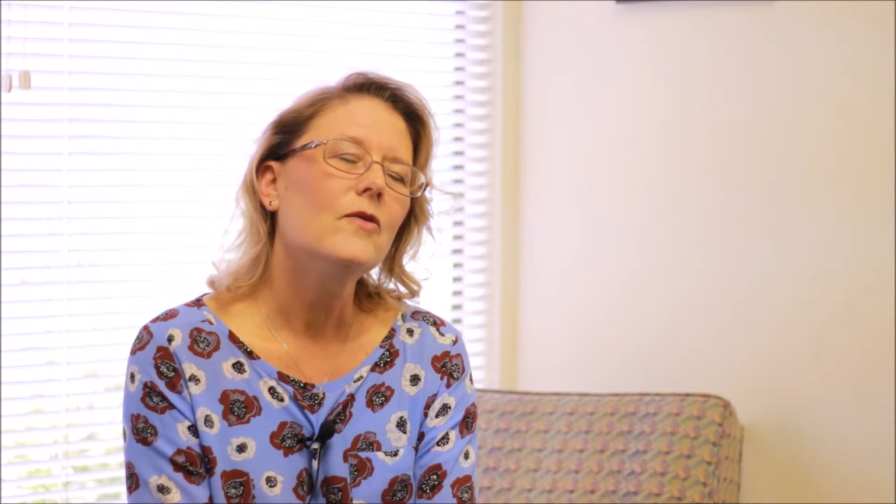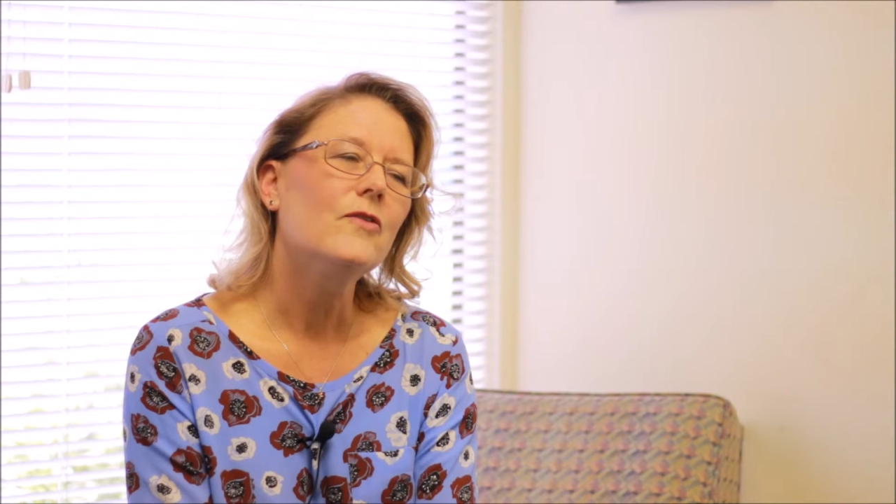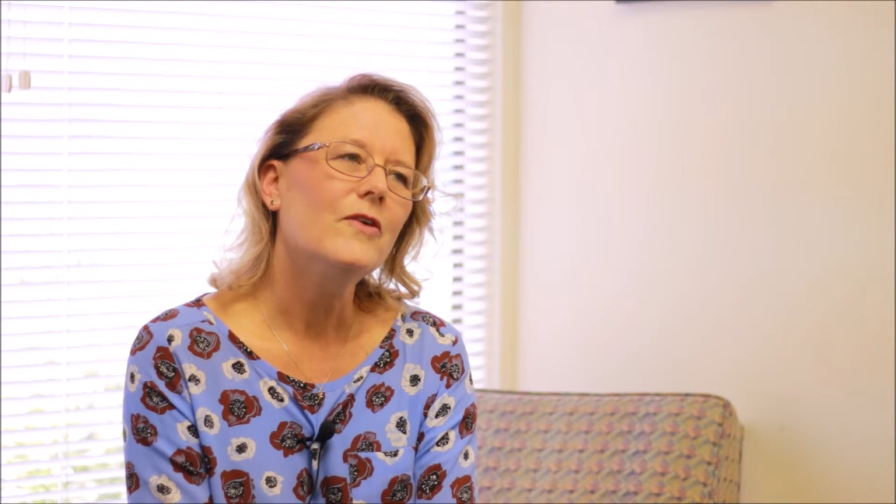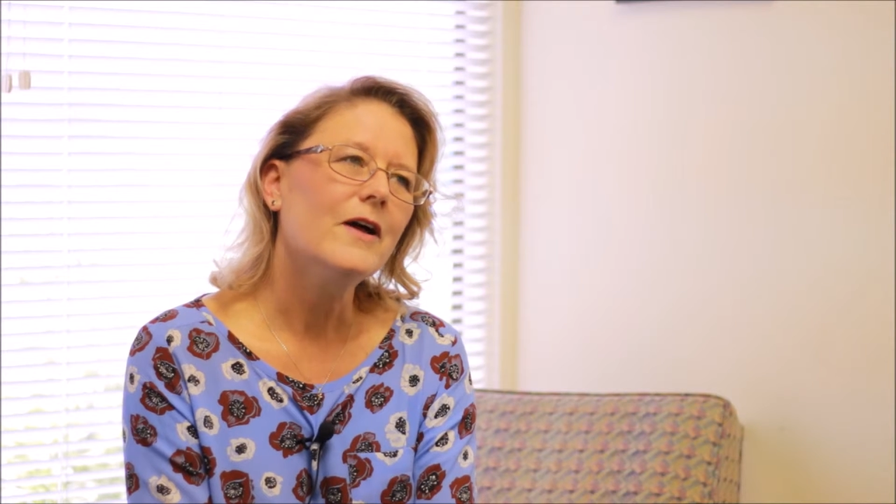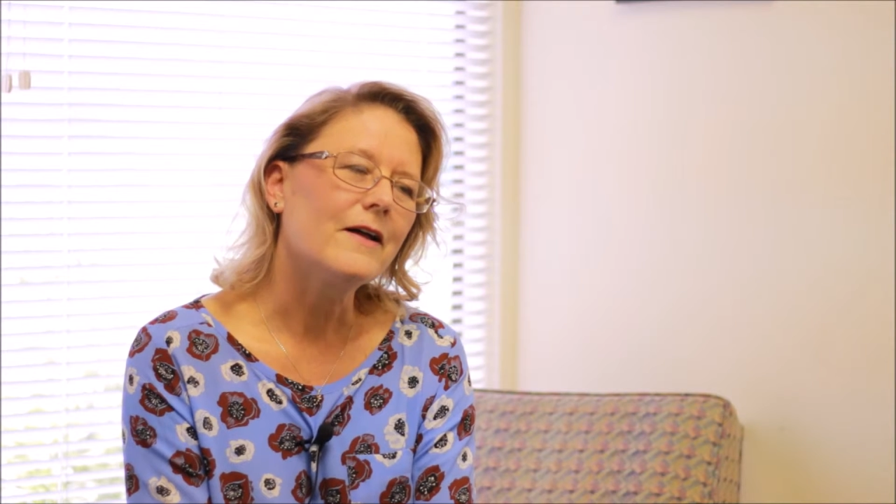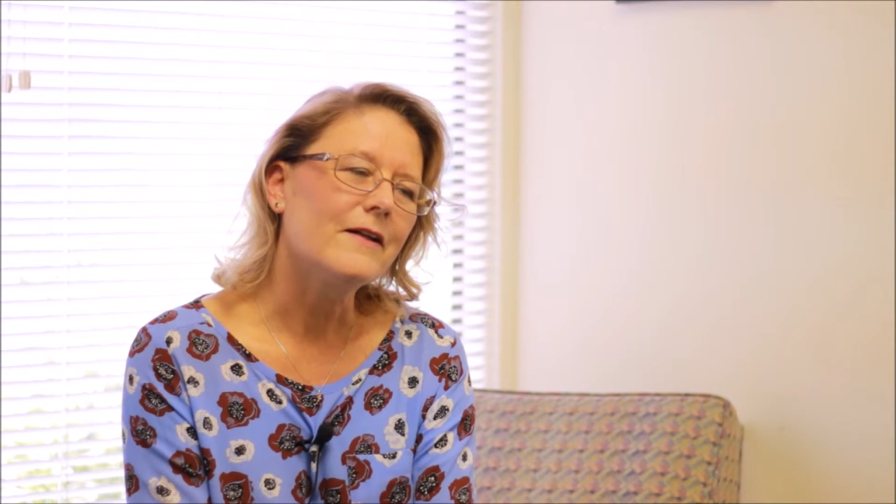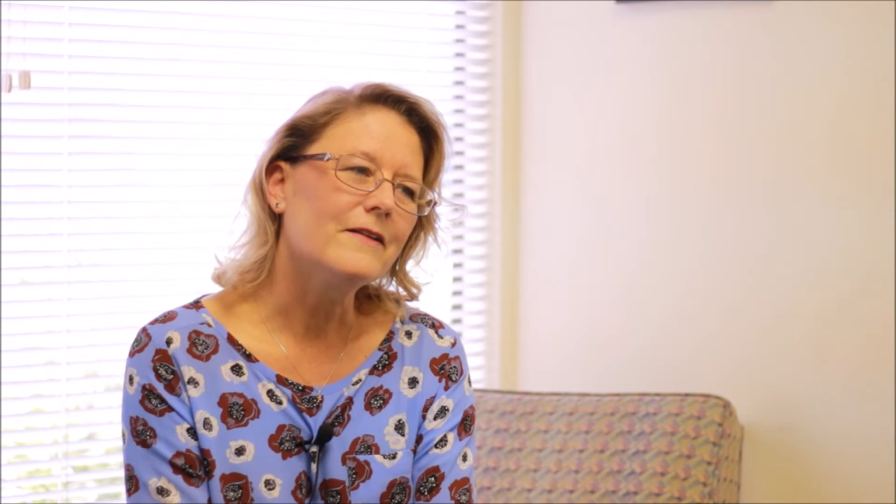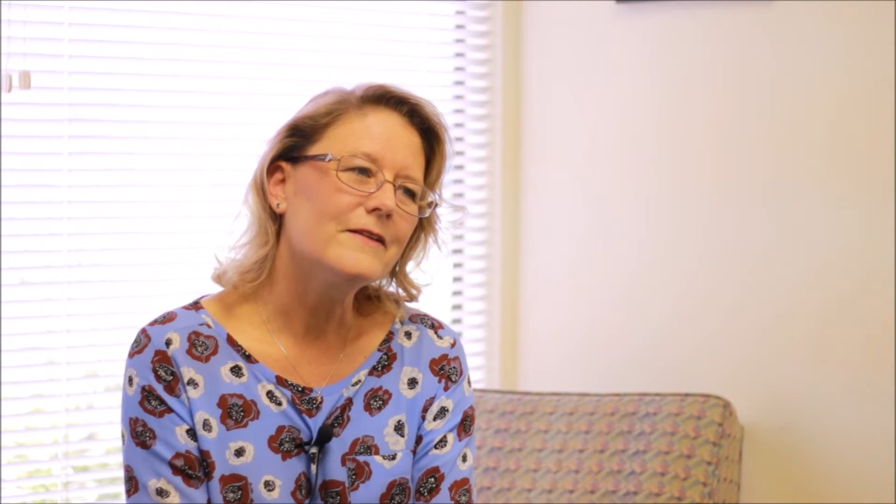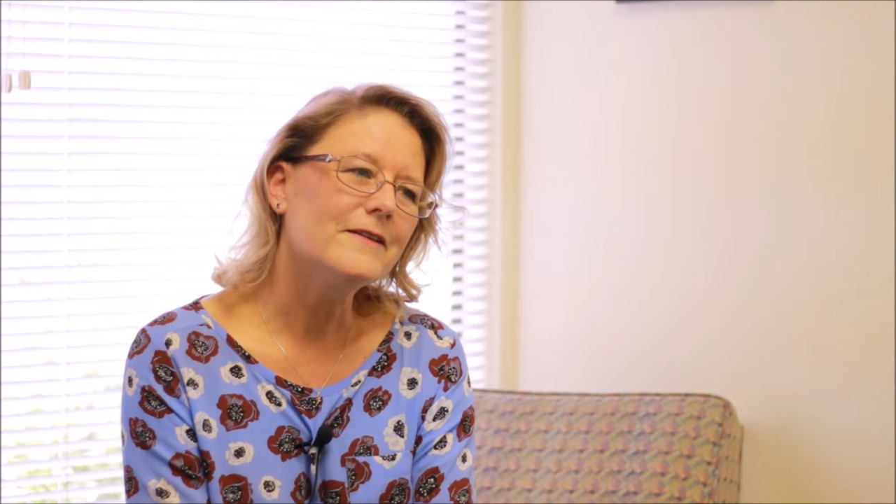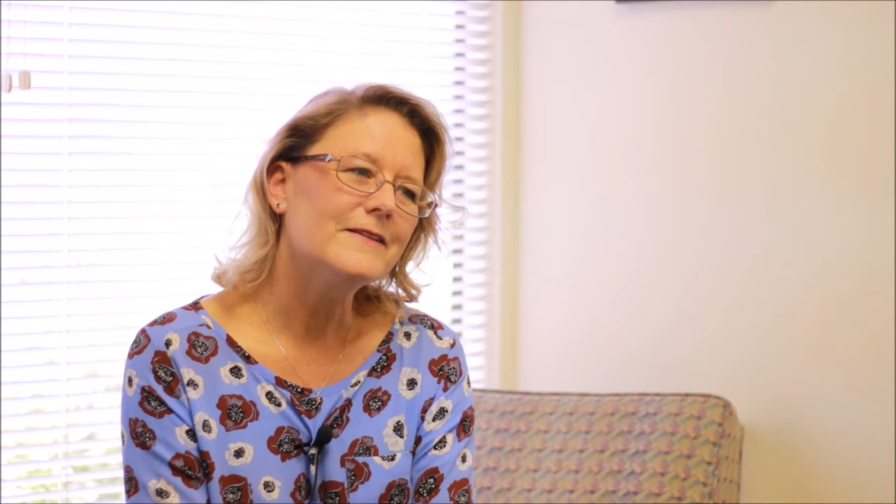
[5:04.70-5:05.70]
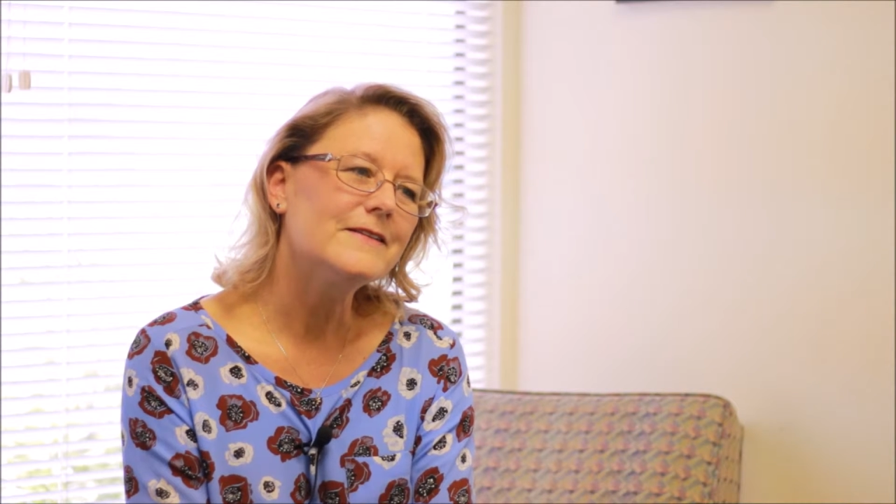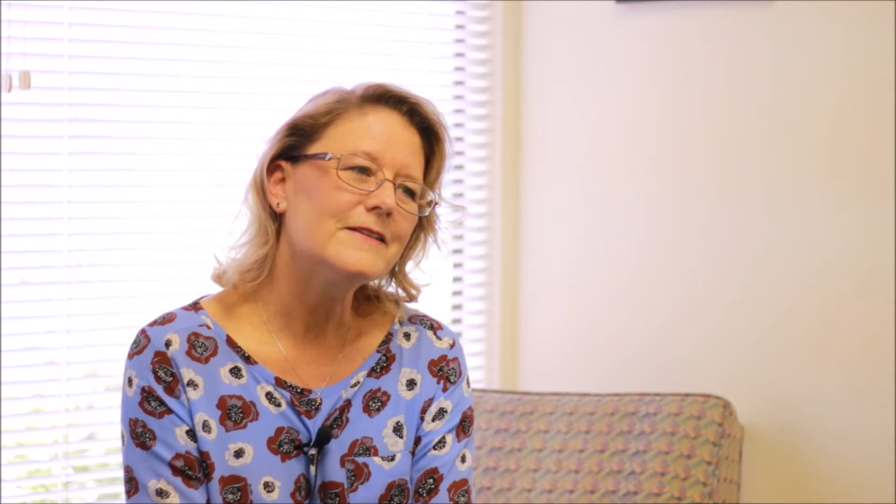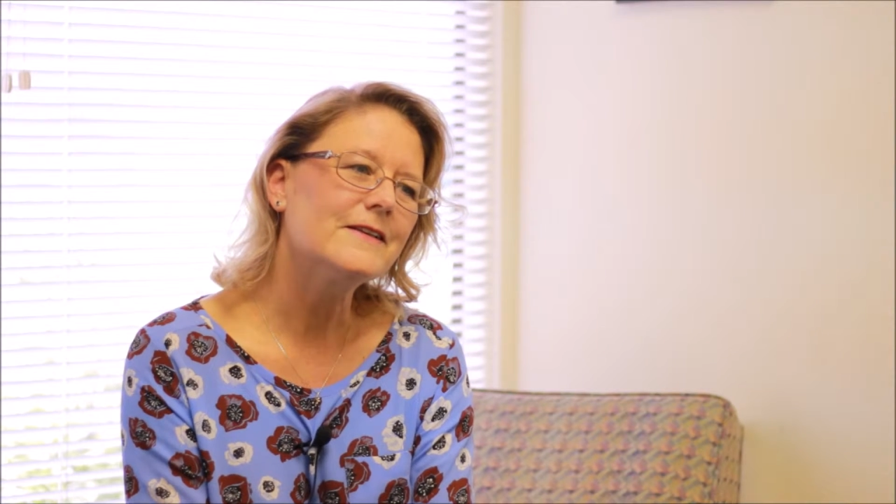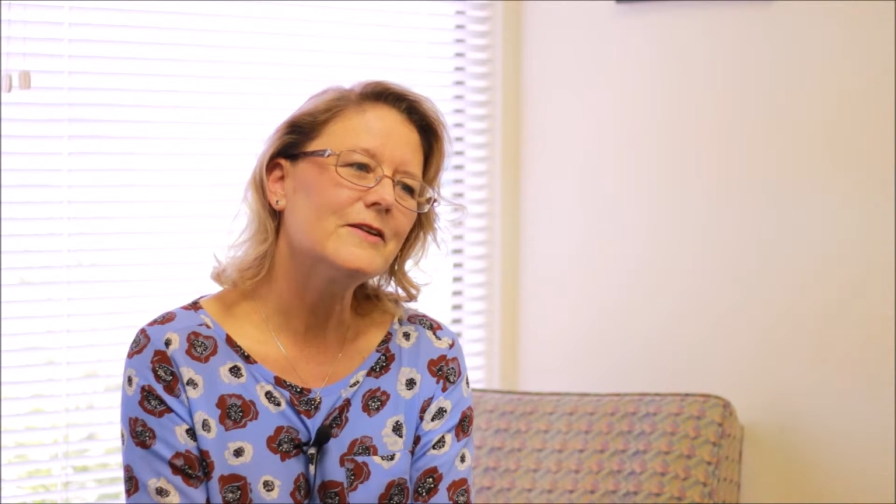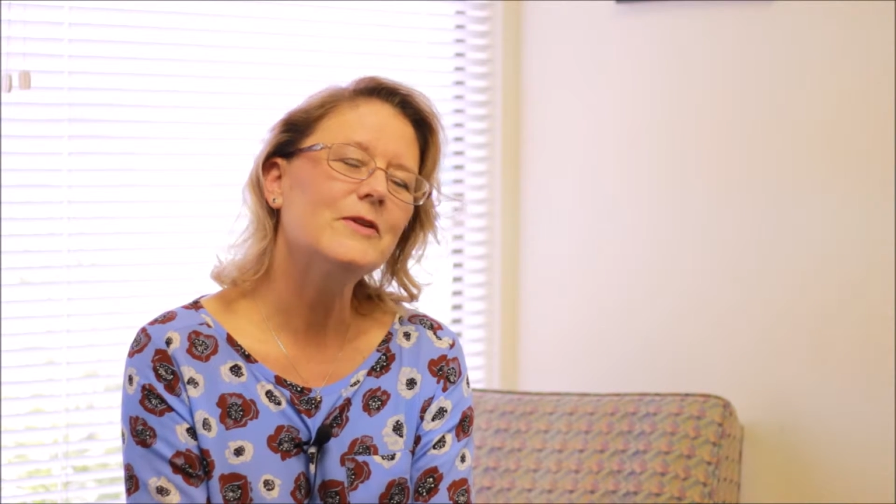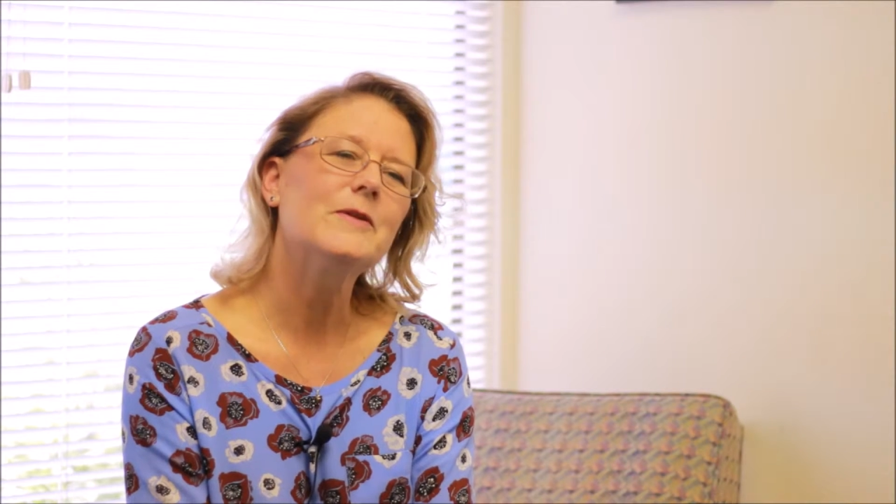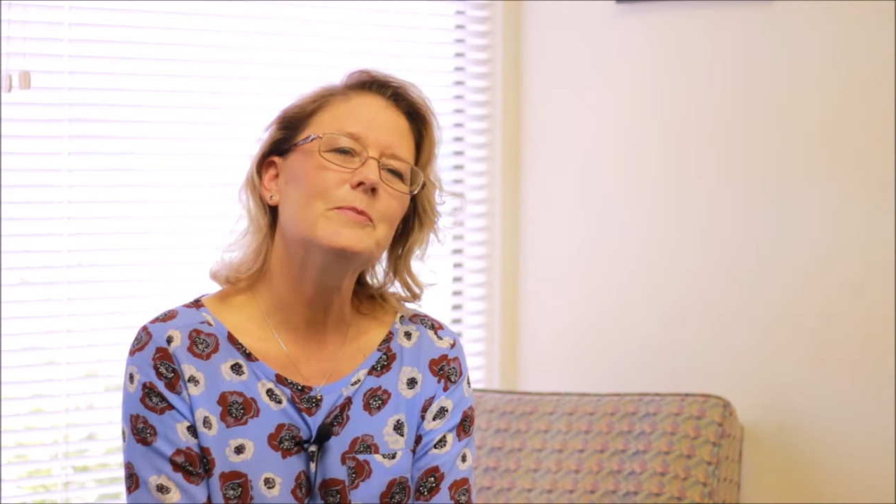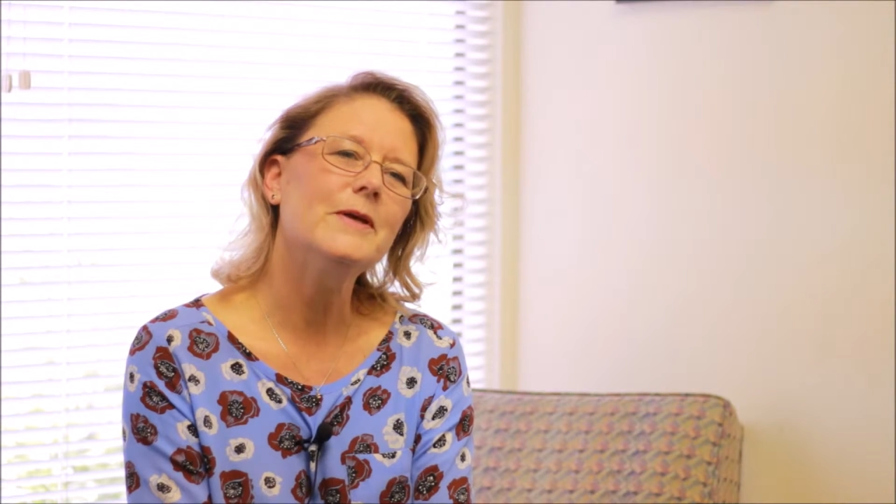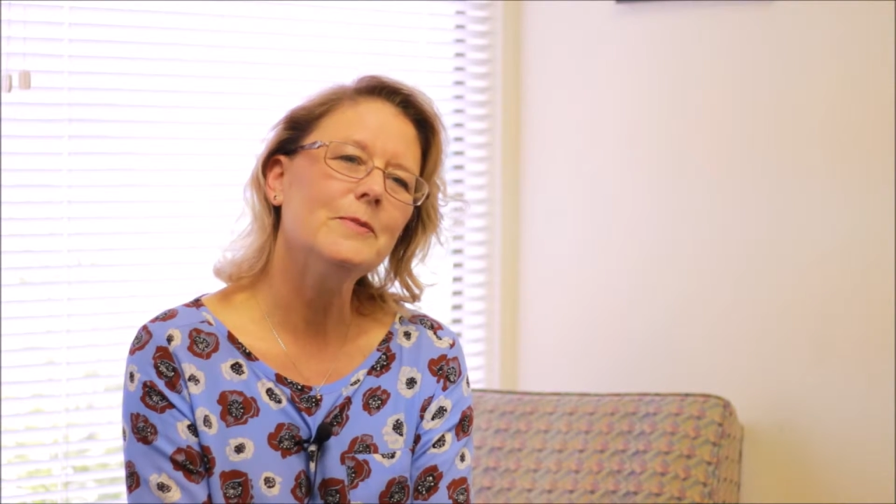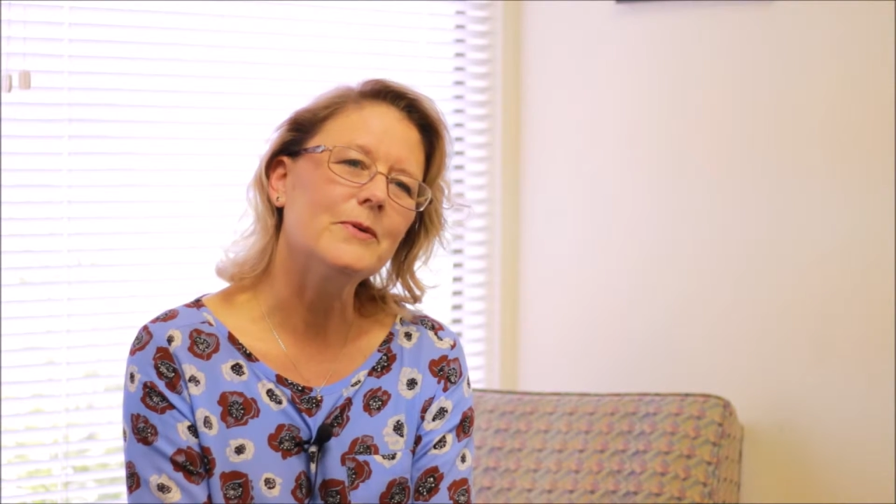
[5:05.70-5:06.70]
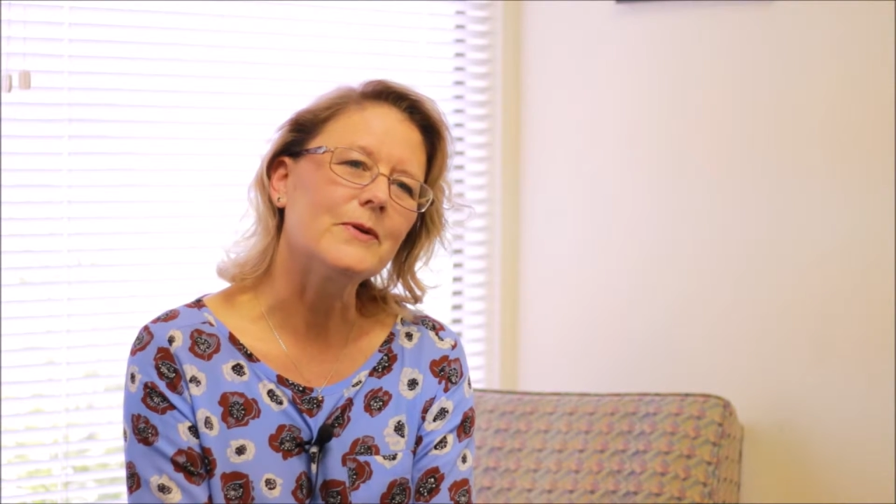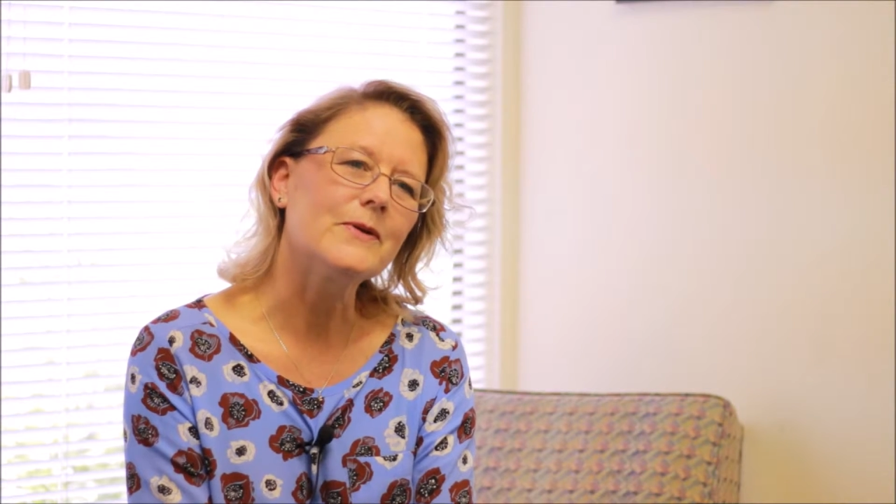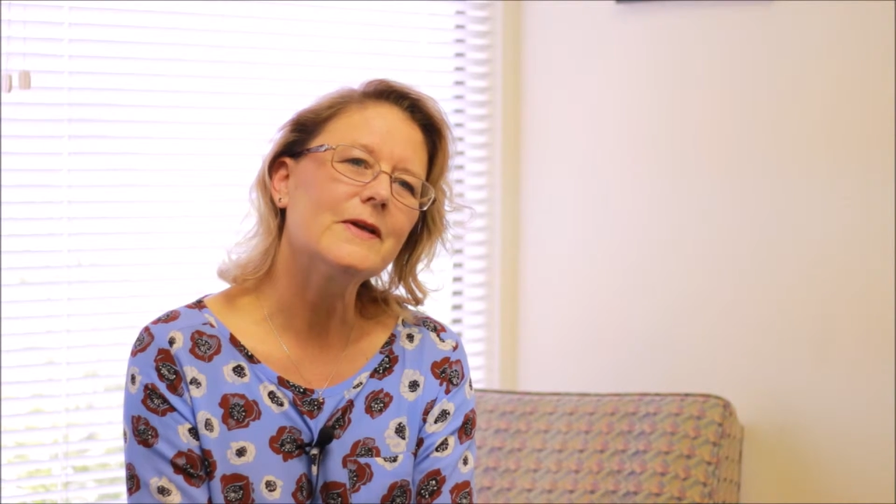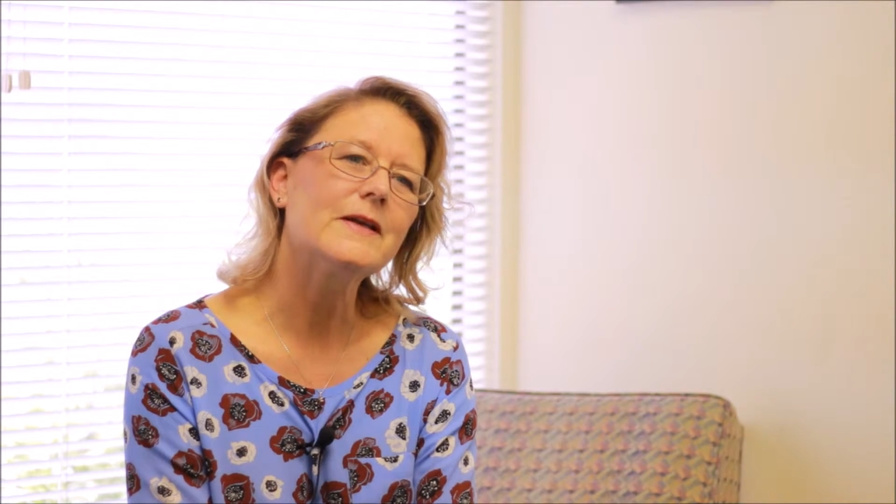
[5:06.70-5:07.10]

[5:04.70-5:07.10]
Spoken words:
Well, dealing with the people